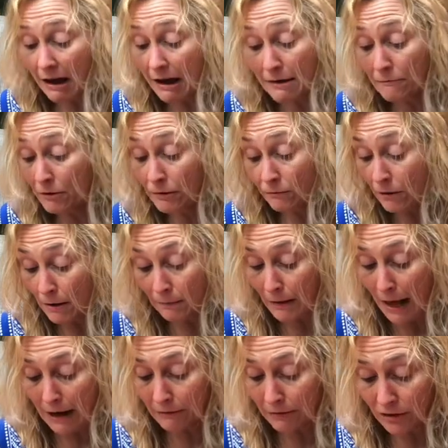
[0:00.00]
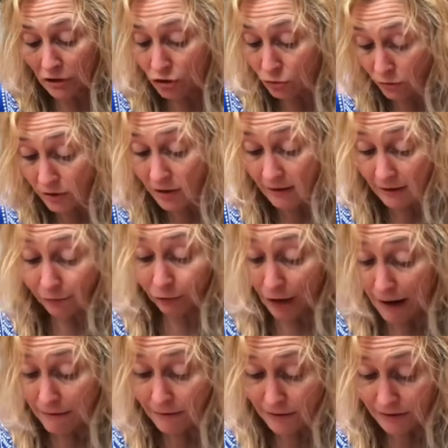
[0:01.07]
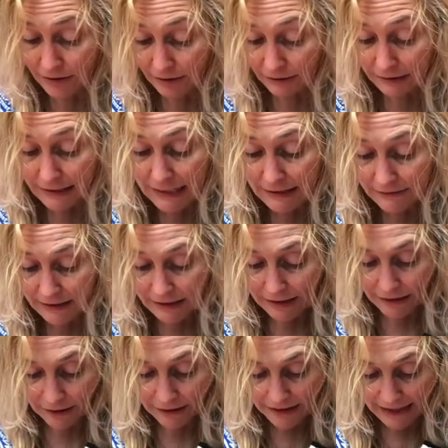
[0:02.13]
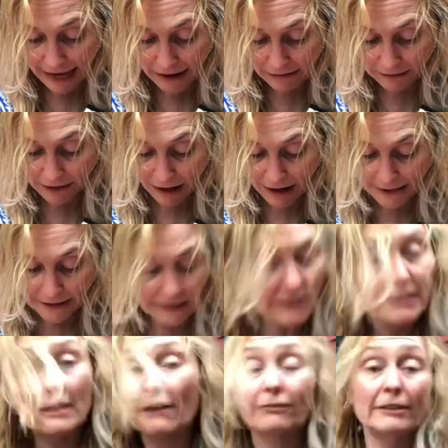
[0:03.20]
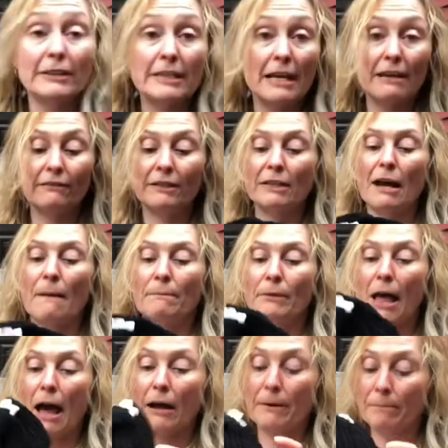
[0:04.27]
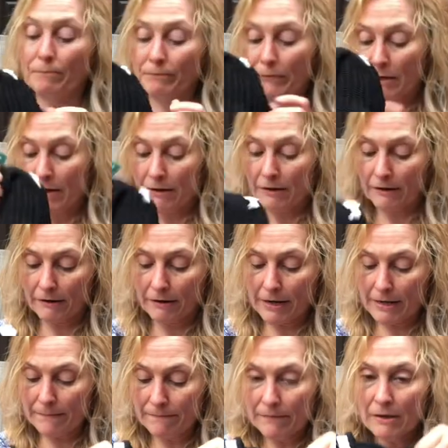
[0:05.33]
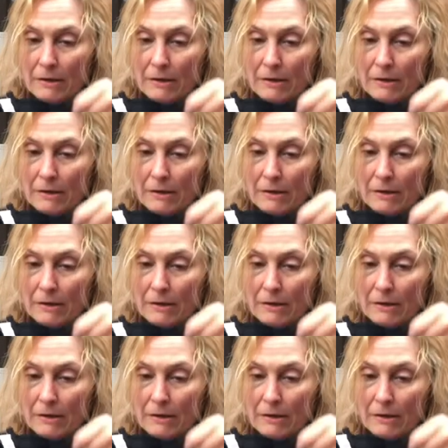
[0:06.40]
I wouldn't wear black with these shorts because the flowers, the leaves here, and the outline is definitely navy, not black. All right?